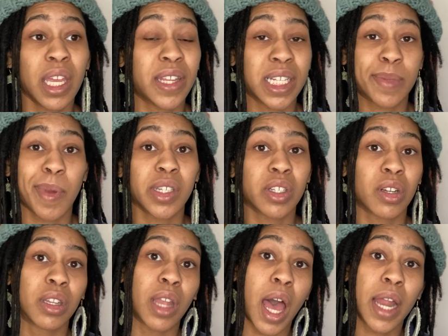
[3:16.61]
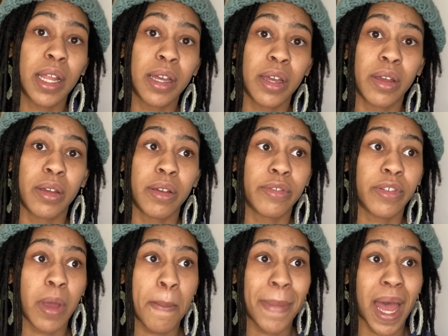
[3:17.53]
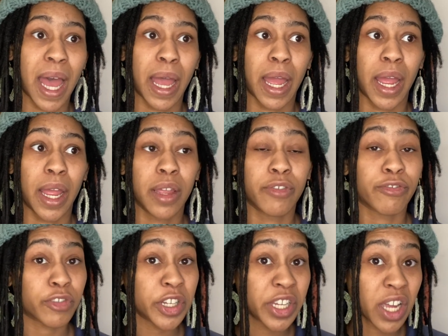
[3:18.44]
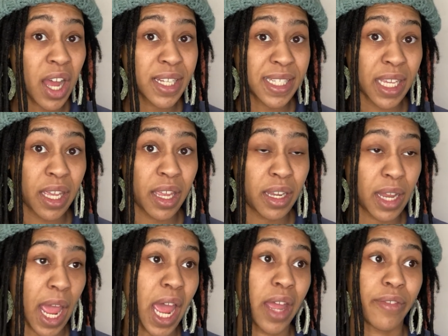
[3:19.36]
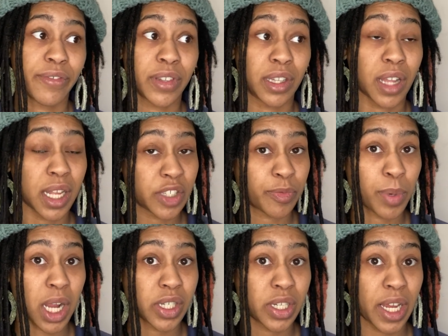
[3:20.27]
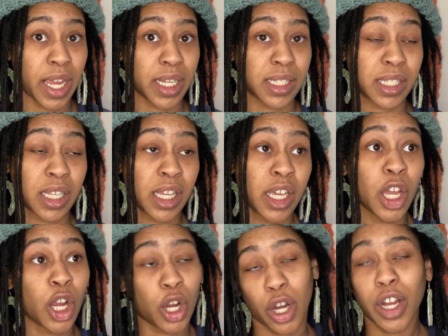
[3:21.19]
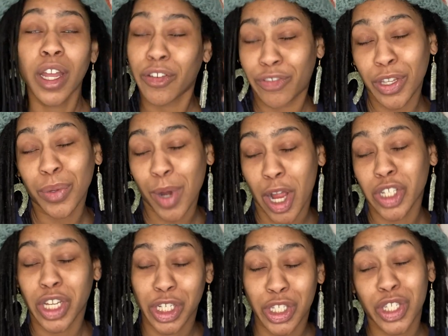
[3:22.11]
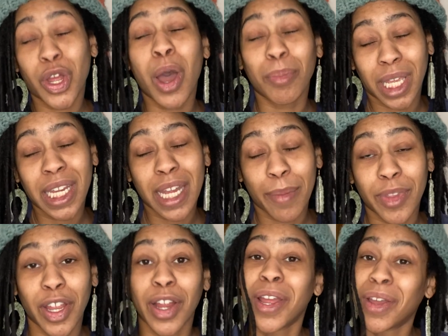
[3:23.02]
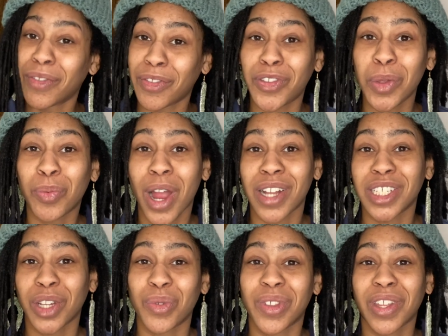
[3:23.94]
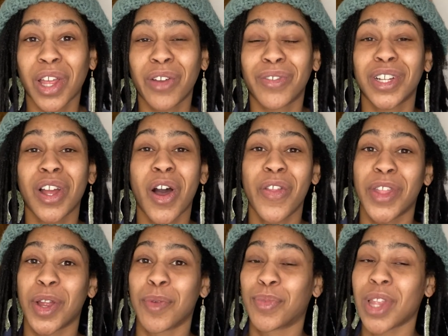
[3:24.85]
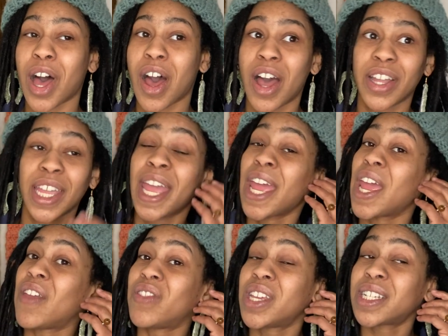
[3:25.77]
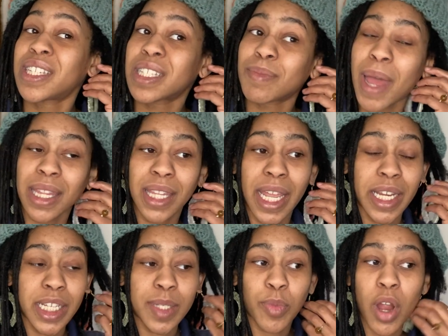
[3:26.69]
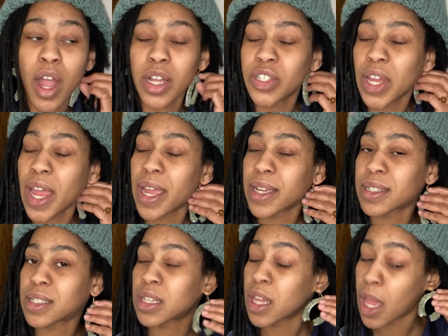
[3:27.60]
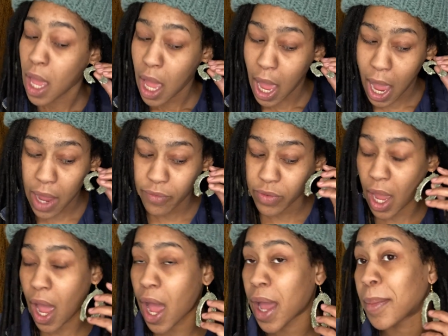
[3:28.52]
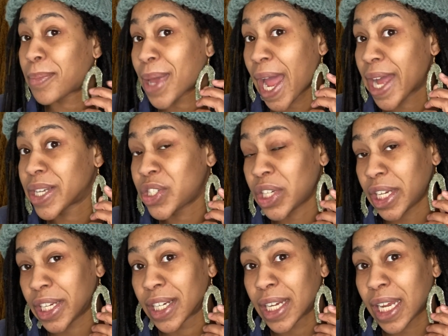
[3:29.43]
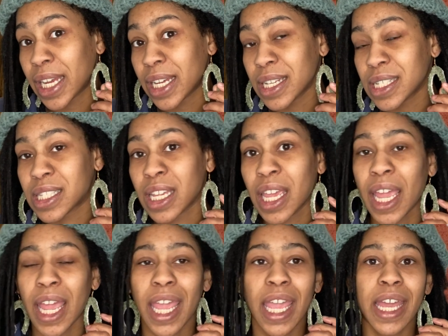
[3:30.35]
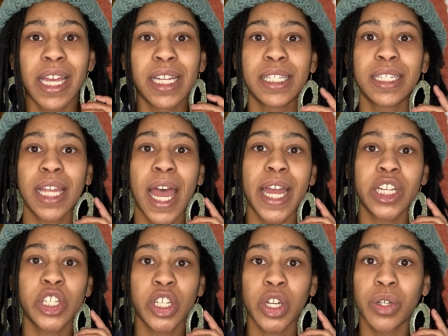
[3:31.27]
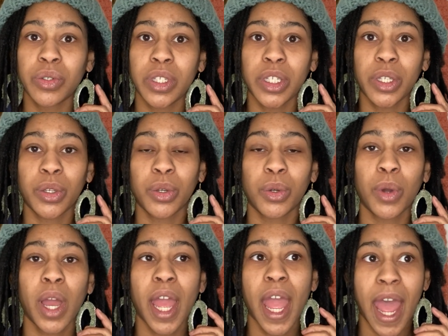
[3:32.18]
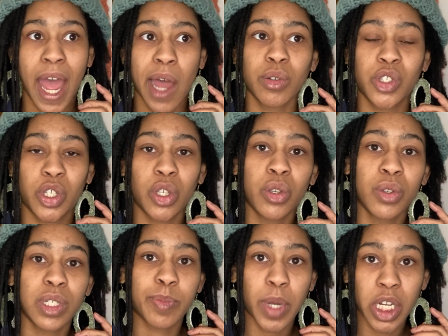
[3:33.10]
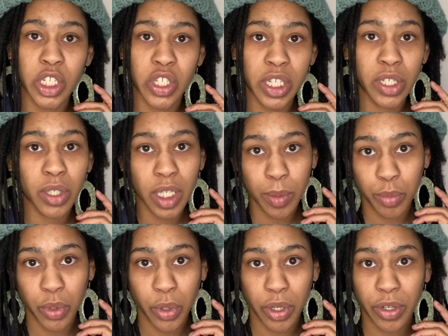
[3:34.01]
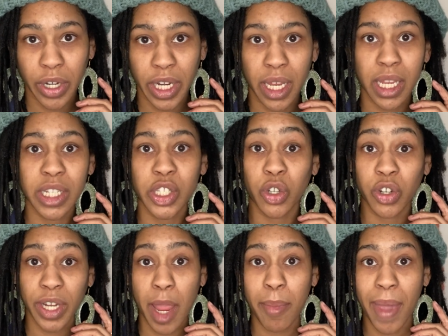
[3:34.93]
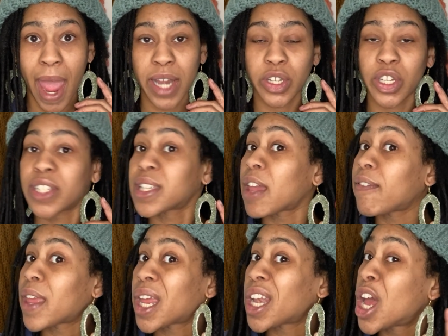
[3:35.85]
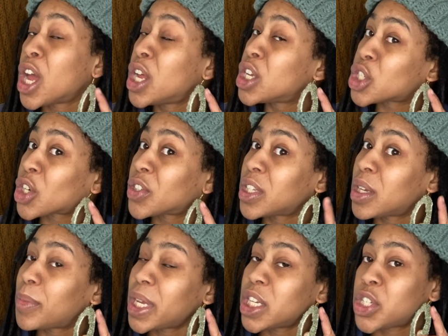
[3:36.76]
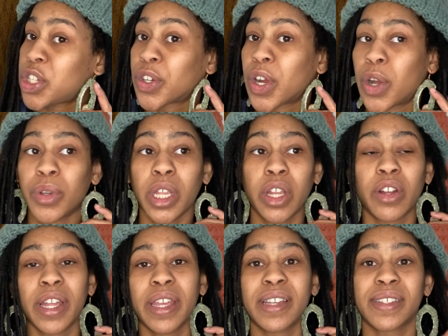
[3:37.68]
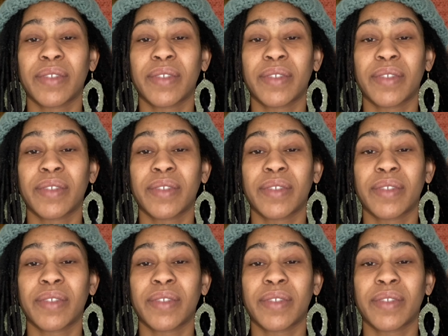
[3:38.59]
They sponsor a lot of my free content. I have lots of projects, or a few projects, you know, I'm getting up there. A few projects with Clover on their blog, and this is my latest project. I've got patch earrings, and I show you how to use punch needle embroidery to create patches and then turn them into your own earrings.